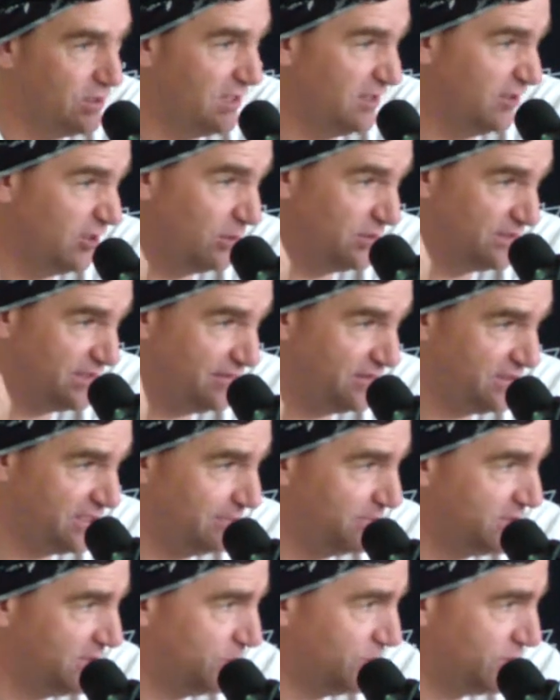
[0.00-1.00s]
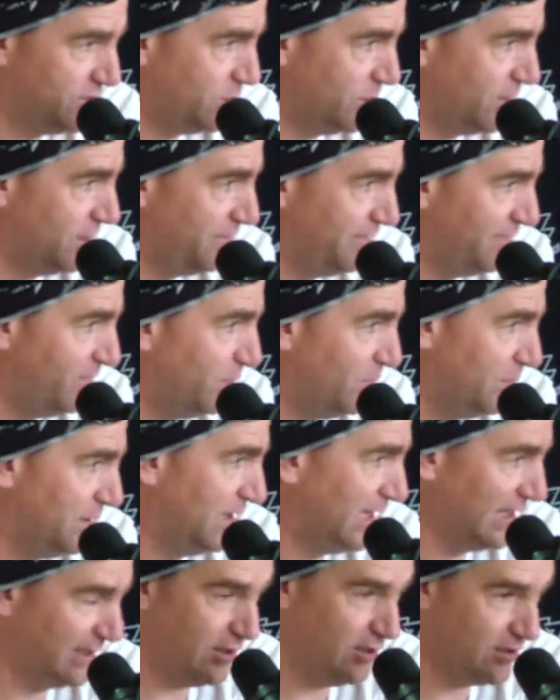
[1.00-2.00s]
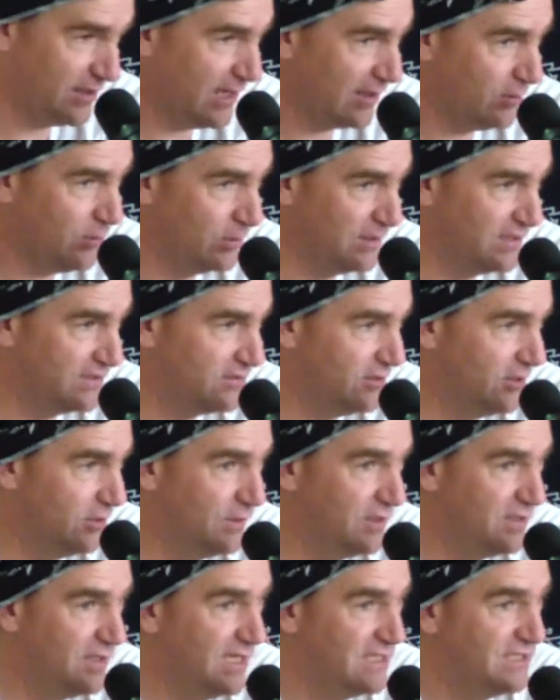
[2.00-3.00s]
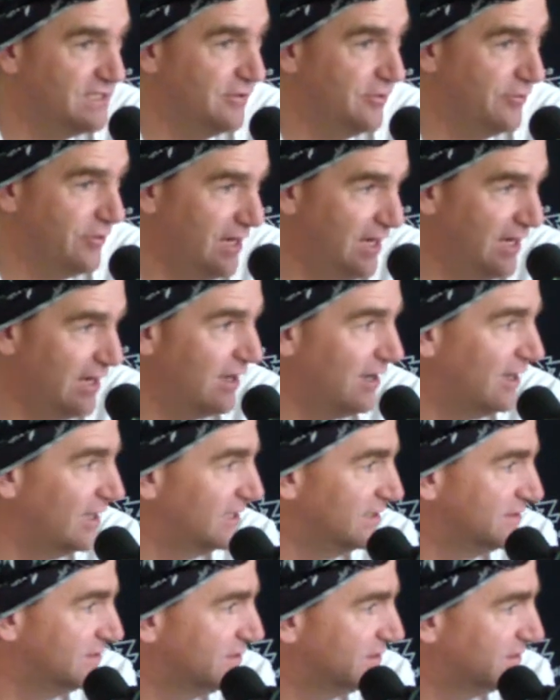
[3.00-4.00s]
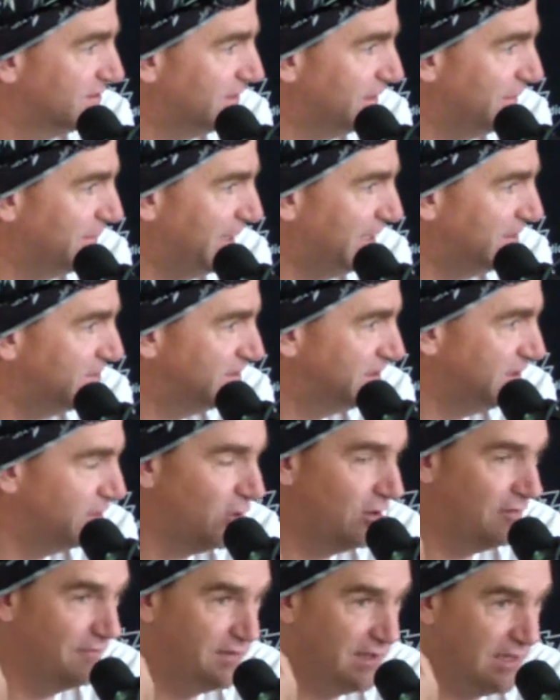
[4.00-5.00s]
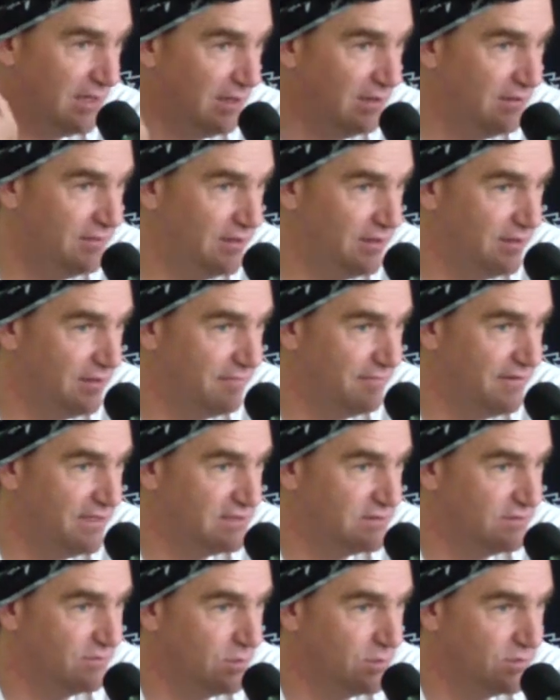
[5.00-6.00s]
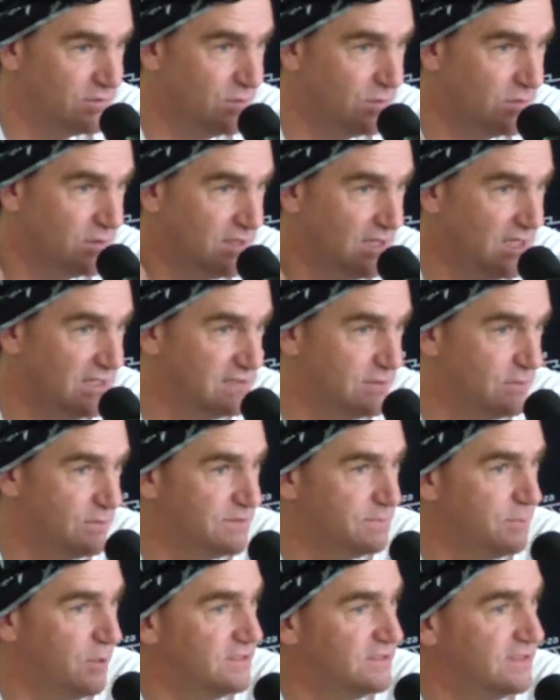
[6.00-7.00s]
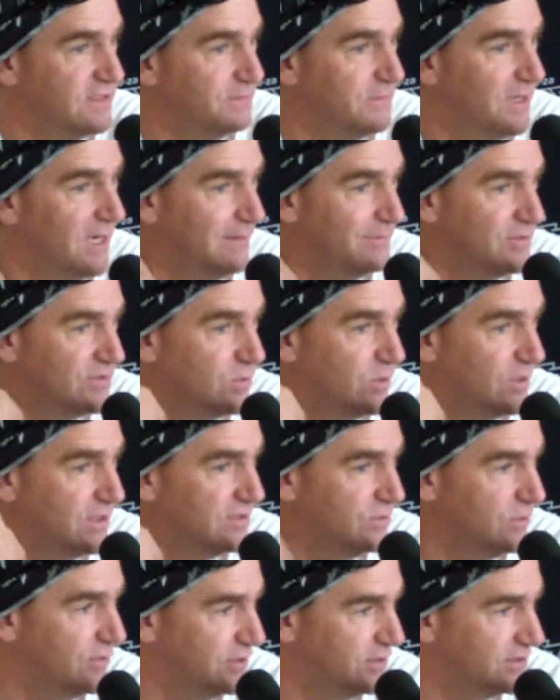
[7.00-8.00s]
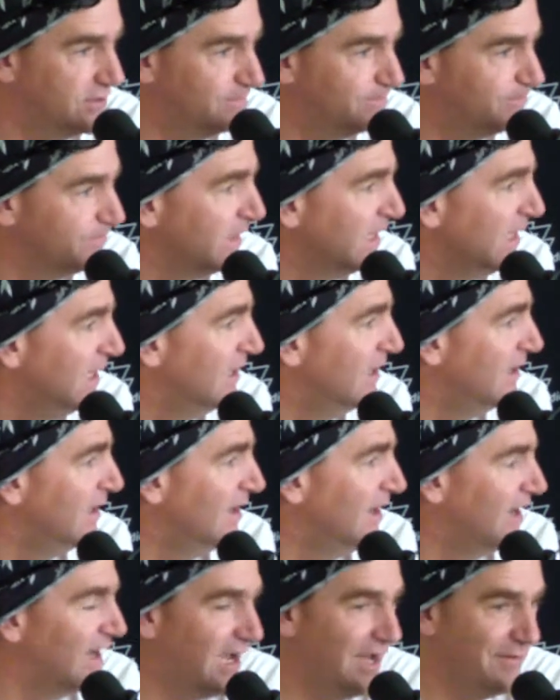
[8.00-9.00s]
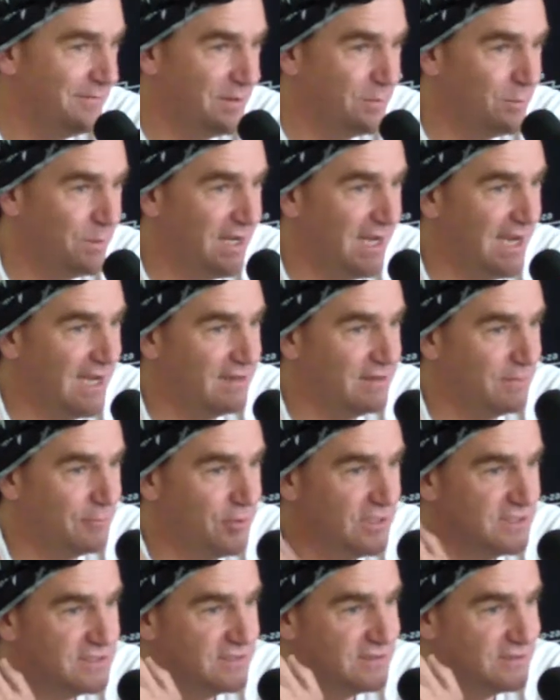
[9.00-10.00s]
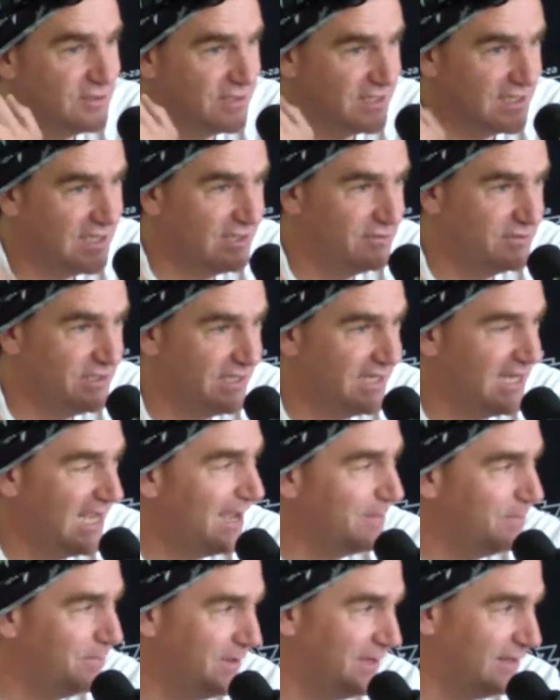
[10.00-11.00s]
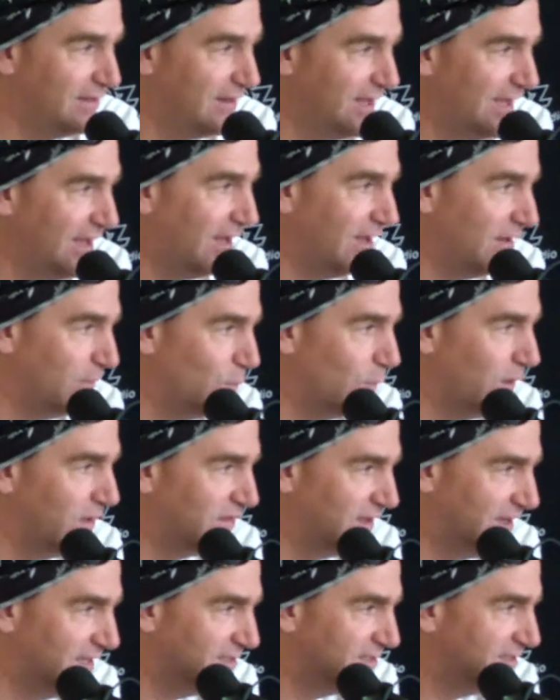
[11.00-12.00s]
No one's ever jumped in Botswana before. We were like, "Okay, cool, let's go." We didn't actually realize just the immensity of the festival that was organized. It was sponsored by Botswana Tourism. I mean, we had the president of the country camping there with us.